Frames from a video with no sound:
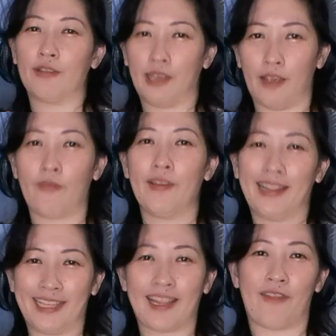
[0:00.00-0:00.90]
to give
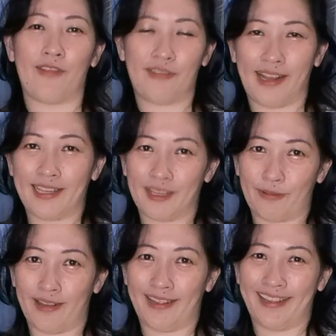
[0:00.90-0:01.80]
these kefir greens as
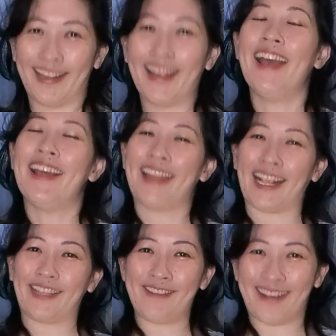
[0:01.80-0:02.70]
well.
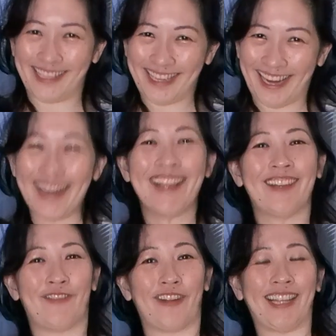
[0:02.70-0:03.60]
Thanks for watching.
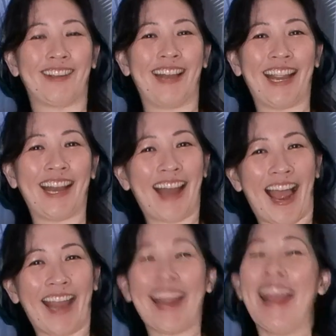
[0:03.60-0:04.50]
Don't forget to click
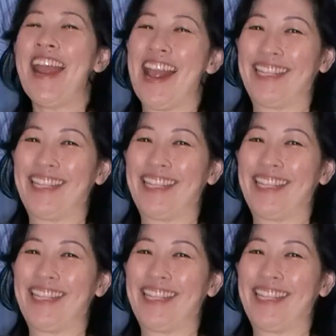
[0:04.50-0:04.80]
like, hit